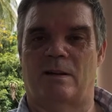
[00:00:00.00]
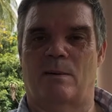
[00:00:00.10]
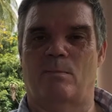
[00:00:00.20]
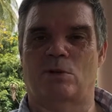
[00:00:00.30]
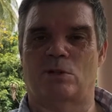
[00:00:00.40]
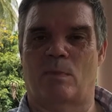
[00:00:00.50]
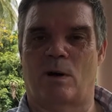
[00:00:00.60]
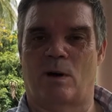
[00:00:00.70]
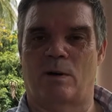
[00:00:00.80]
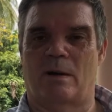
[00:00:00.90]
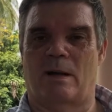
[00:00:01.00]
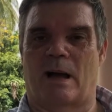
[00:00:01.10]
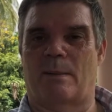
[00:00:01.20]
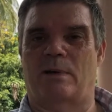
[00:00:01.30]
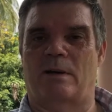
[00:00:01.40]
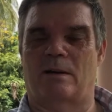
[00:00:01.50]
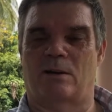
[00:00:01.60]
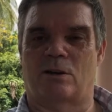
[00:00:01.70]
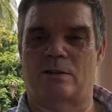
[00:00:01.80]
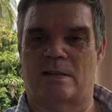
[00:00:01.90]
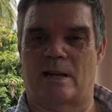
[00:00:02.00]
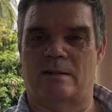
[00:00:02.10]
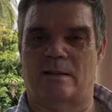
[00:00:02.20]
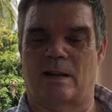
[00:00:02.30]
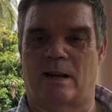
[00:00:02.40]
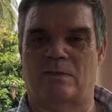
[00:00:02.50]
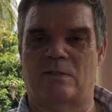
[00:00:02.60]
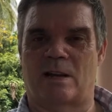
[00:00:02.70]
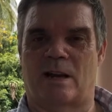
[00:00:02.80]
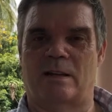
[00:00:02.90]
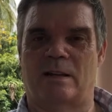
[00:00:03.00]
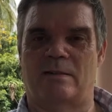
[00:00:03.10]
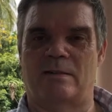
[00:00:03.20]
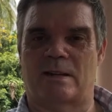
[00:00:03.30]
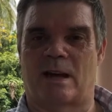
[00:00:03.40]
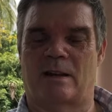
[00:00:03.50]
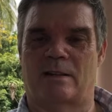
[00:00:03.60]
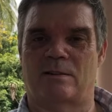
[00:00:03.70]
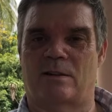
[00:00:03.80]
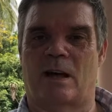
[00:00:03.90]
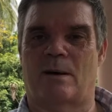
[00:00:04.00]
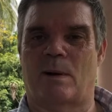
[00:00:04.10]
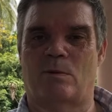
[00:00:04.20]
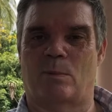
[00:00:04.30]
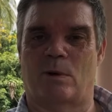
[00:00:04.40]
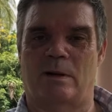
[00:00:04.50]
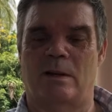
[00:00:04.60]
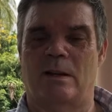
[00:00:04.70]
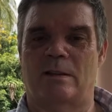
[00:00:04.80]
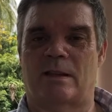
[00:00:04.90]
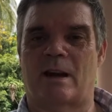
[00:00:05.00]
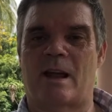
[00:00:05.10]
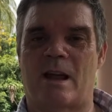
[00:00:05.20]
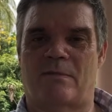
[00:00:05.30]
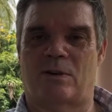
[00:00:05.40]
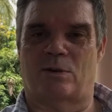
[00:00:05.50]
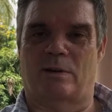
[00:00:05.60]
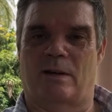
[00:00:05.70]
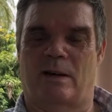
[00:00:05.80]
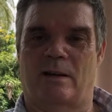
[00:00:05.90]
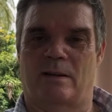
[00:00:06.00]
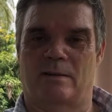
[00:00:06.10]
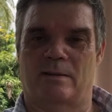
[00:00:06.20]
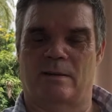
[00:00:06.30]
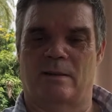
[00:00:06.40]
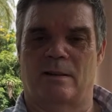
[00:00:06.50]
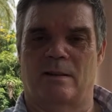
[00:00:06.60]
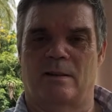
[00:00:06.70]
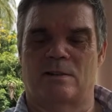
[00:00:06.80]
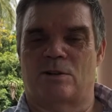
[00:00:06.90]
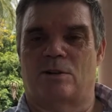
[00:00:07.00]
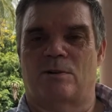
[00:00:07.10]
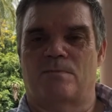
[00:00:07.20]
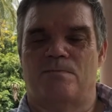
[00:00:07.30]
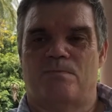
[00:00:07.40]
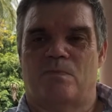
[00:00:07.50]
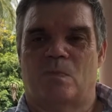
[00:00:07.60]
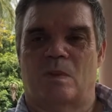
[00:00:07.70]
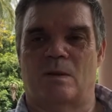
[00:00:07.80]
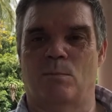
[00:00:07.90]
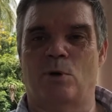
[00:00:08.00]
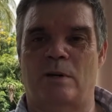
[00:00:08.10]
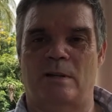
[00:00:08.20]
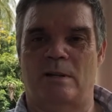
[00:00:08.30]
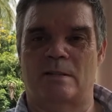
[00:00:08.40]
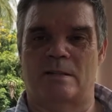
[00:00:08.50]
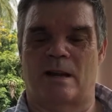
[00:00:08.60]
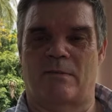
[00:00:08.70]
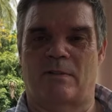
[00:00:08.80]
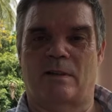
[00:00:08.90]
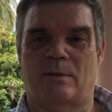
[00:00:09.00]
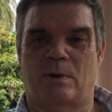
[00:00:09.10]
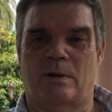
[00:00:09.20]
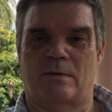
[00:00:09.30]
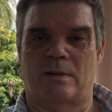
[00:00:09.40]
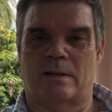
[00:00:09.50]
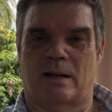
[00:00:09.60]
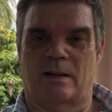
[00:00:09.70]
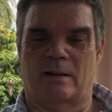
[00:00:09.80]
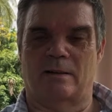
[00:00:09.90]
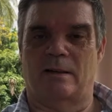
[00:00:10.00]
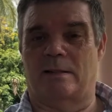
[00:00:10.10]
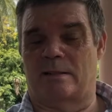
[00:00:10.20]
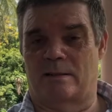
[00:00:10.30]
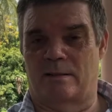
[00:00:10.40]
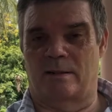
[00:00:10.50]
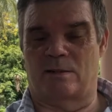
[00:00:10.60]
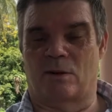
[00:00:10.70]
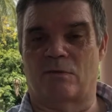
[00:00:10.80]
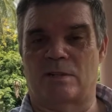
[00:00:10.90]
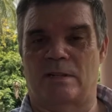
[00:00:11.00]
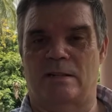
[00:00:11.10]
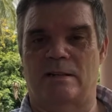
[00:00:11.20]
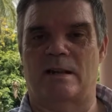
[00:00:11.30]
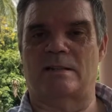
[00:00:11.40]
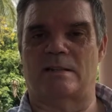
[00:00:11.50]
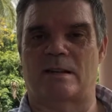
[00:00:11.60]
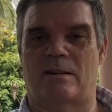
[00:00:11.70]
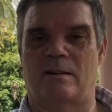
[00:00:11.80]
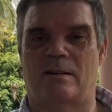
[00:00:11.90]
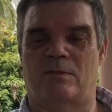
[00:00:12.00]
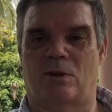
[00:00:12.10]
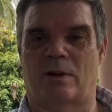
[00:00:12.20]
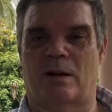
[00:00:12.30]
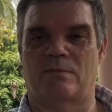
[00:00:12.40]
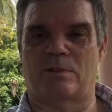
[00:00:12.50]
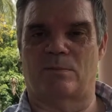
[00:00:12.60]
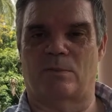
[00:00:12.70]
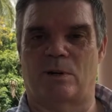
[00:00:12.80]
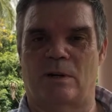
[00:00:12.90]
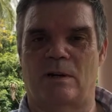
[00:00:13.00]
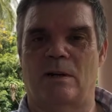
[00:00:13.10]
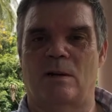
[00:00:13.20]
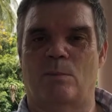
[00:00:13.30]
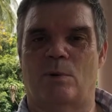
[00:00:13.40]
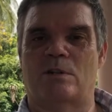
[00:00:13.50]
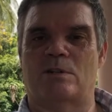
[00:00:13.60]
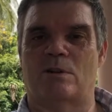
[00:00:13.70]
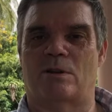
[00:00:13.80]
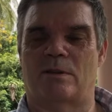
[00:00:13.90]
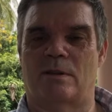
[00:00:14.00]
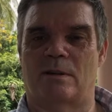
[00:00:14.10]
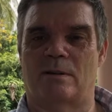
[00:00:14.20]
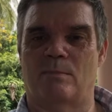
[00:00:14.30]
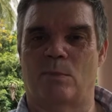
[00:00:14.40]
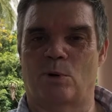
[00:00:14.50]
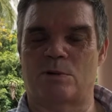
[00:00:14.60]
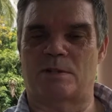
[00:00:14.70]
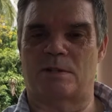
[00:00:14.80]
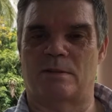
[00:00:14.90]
a much more happier, contented lifestyle here in Thailand on that amount of money than I ever could in England. So money isn't everything when you retire. It's obviously necessary. You've got to have some money, but it's not the most